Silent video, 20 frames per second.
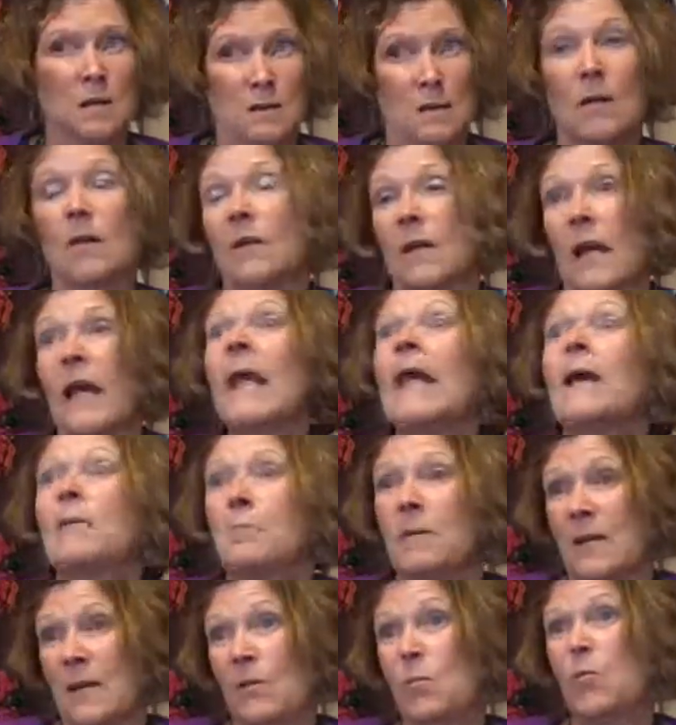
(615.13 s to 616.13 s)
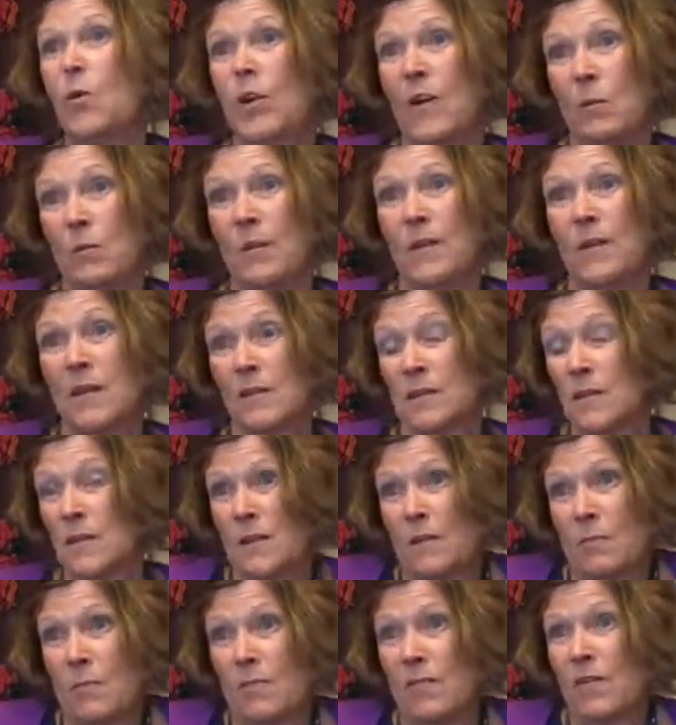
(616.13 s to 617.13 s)
or can be, working with kids. It
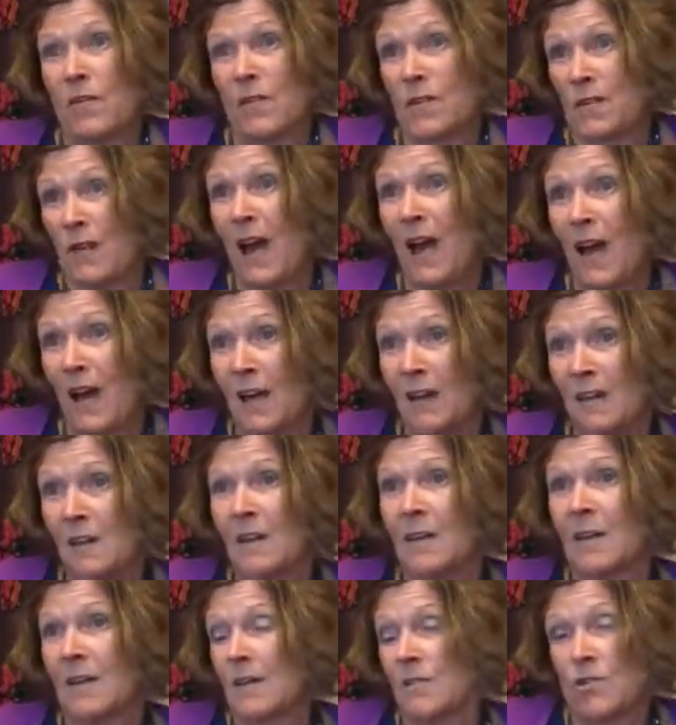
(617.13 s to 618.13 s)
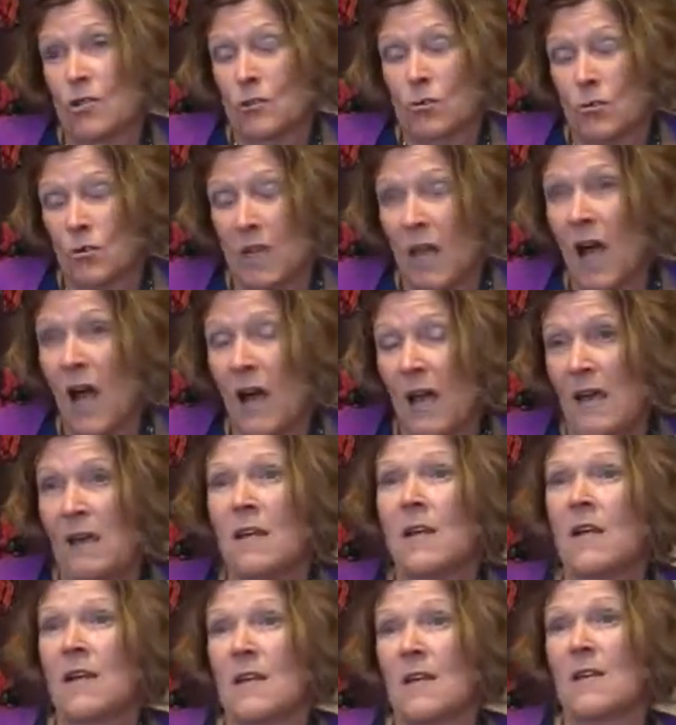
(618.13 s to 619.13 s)
can be very sad. Children die.
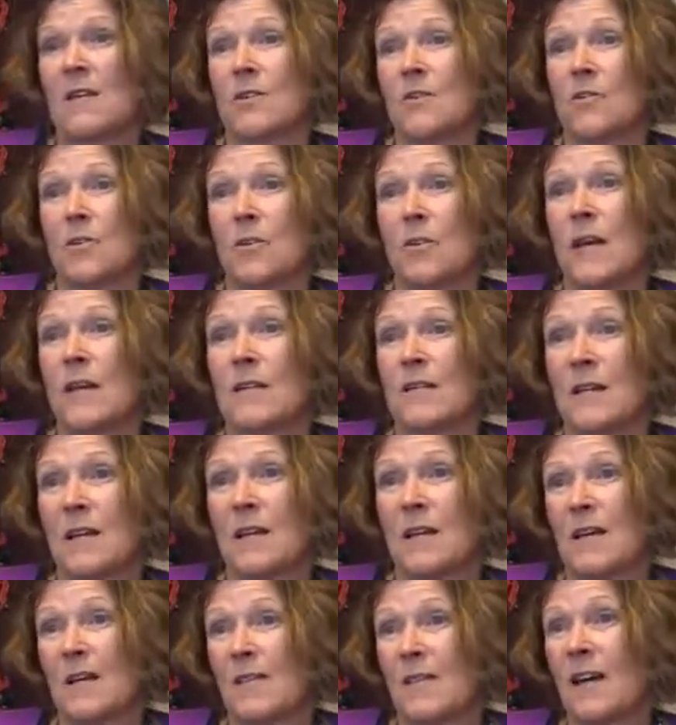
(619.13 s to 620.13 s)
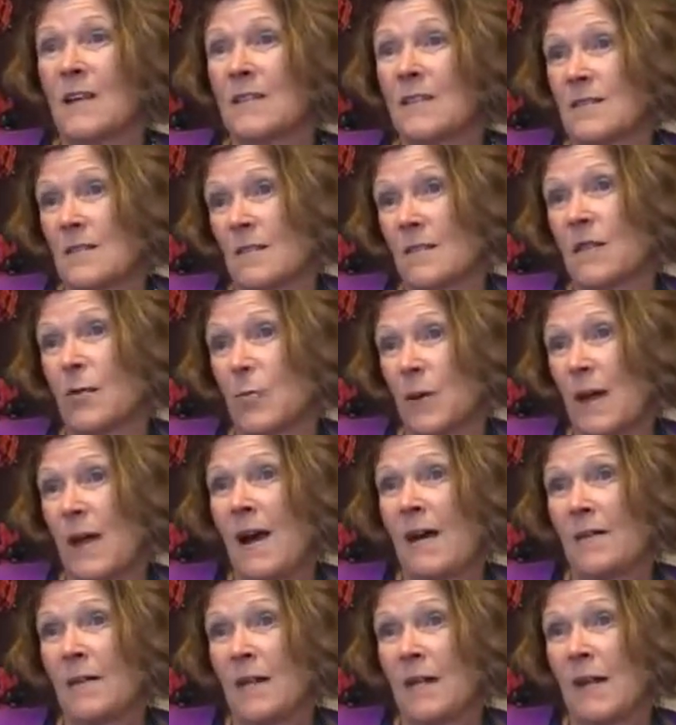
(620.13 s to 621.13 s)
So that's the
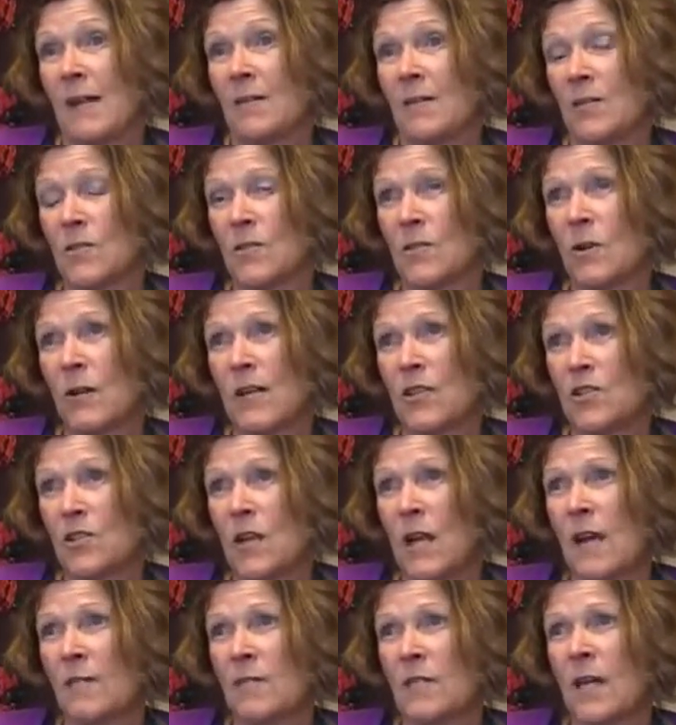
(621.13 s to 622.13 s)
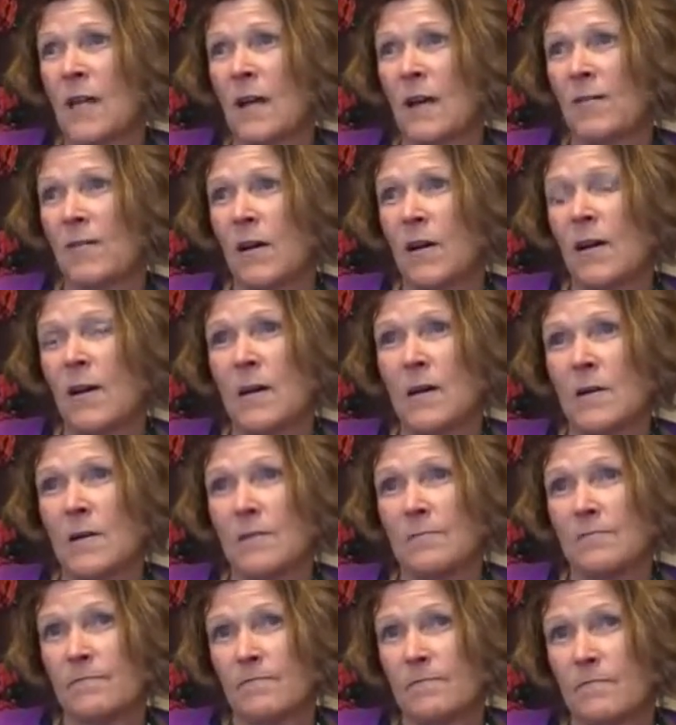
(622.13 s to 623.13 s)
reality of it. So I guess you have to have
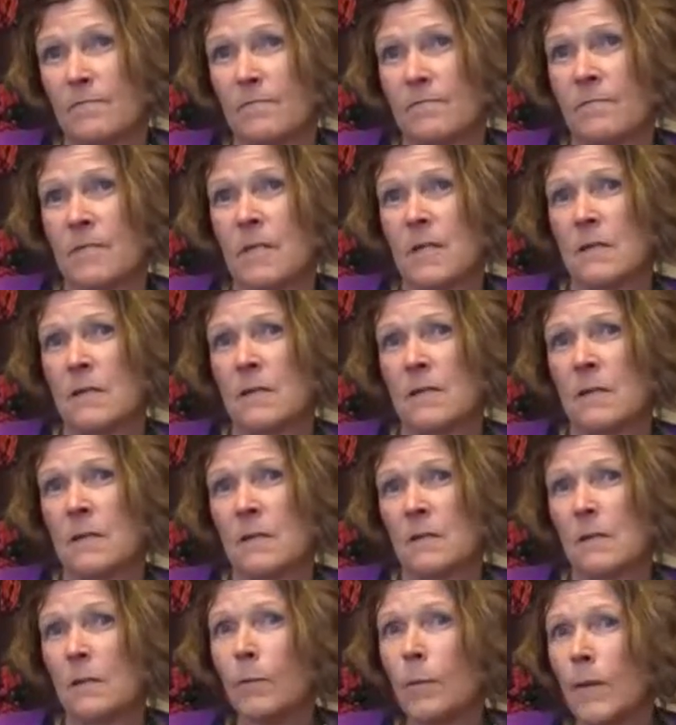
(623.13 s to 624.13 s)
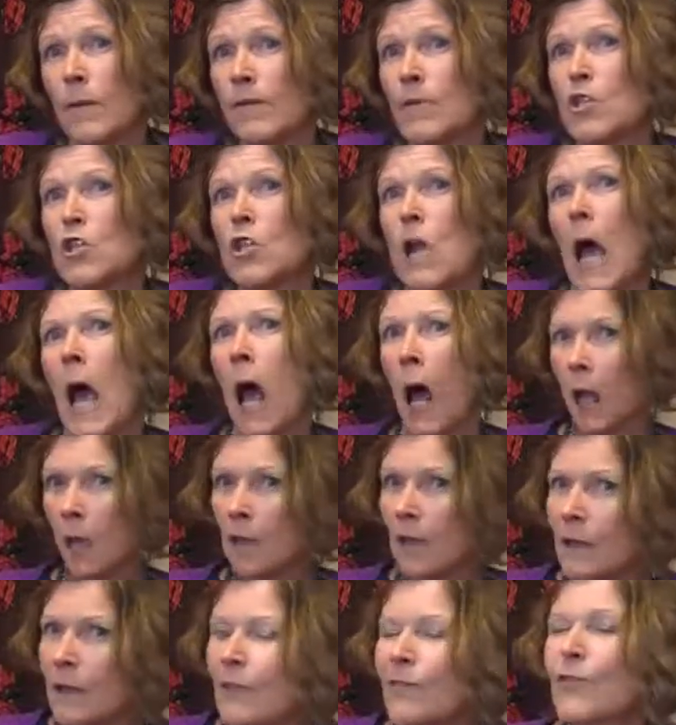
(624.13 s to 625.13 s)
a little bit of a
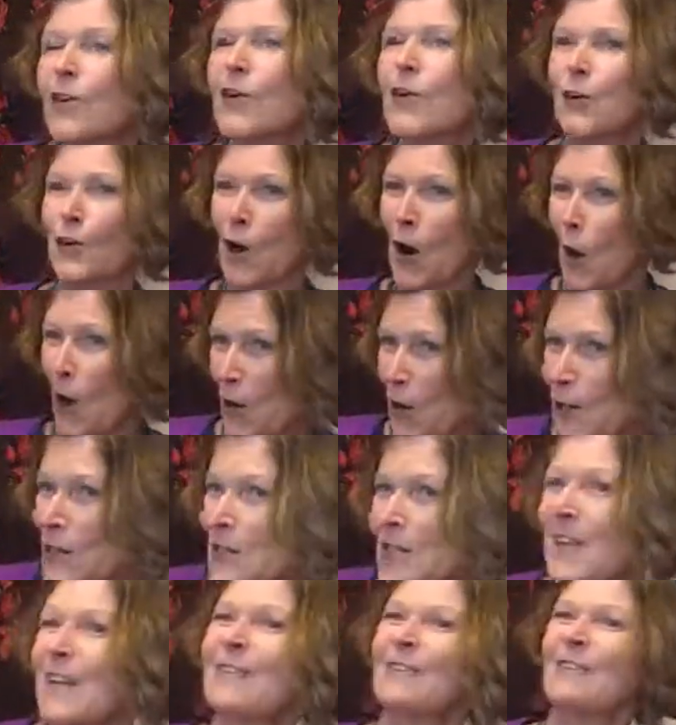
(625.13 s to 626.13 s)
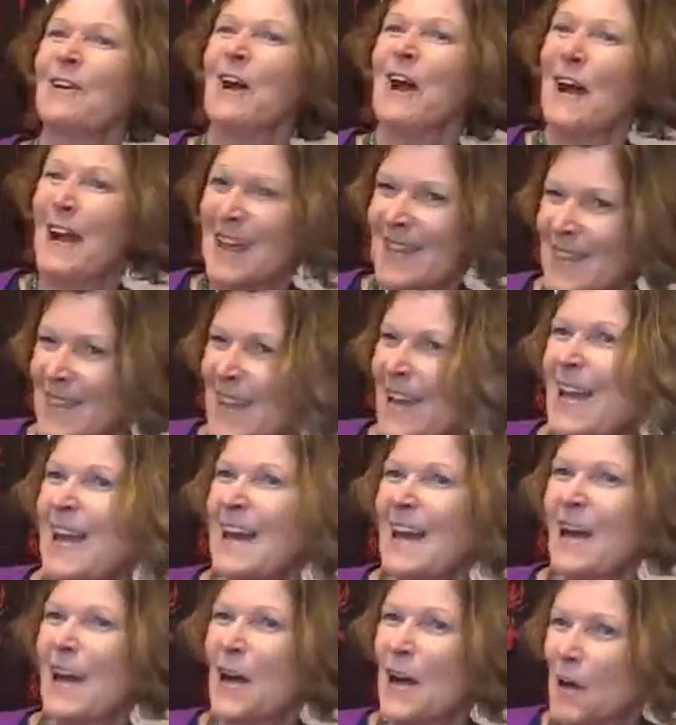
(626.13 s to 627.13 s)
shell for your heart, right?
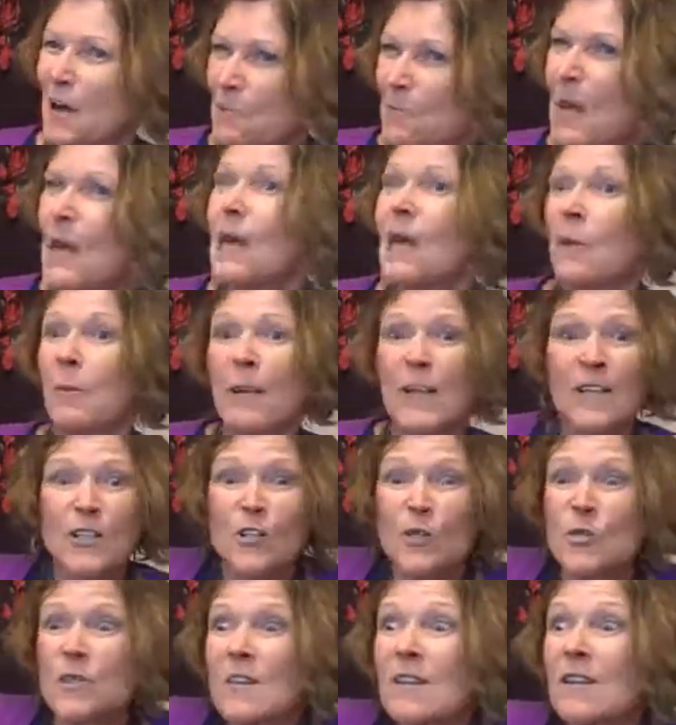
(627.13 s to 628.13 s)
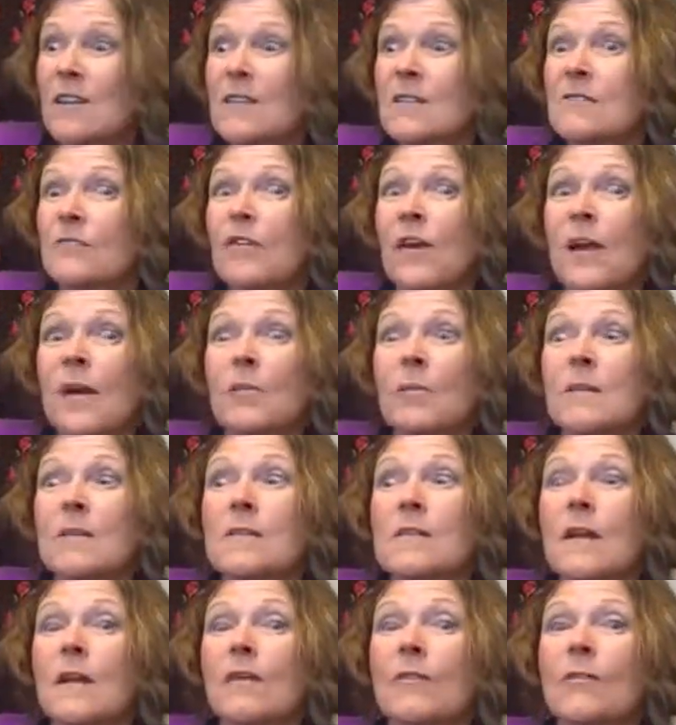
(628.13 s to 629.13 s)
That because you see these
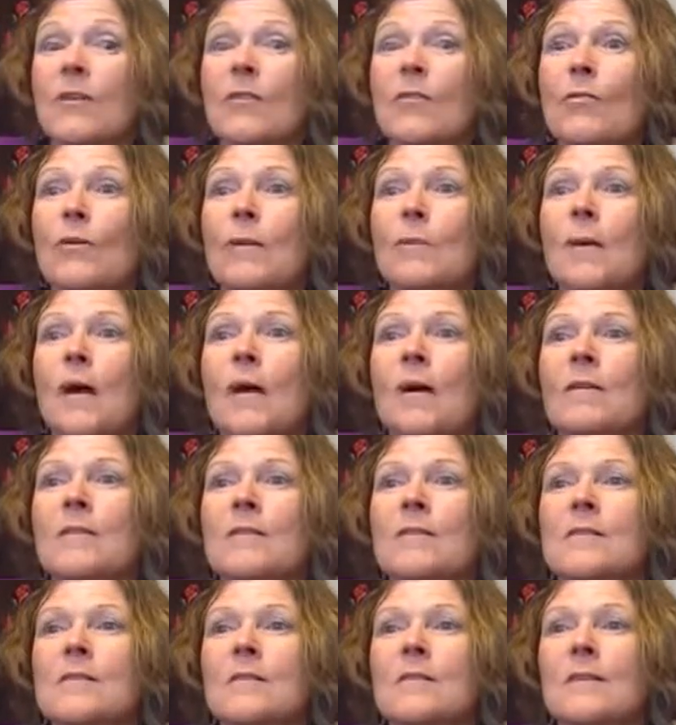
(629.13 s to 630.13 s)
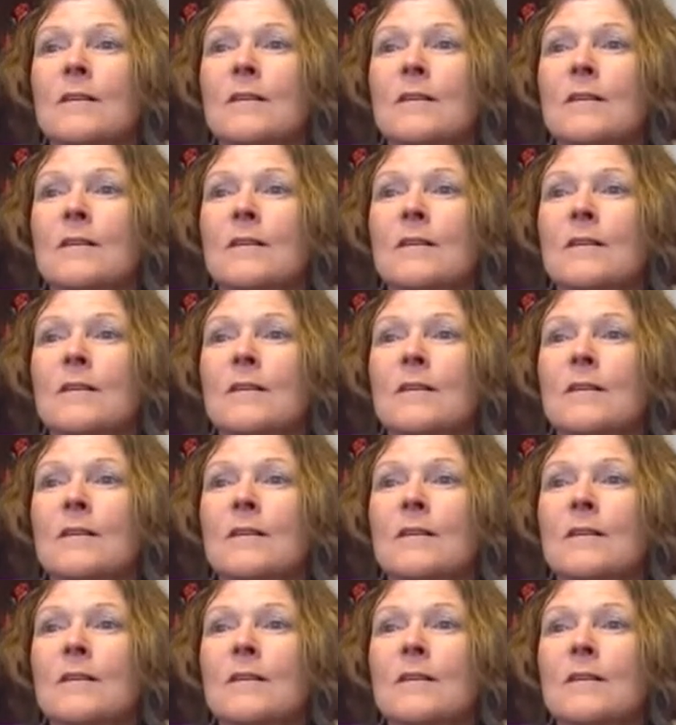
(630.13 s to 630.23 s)
families every 3 months.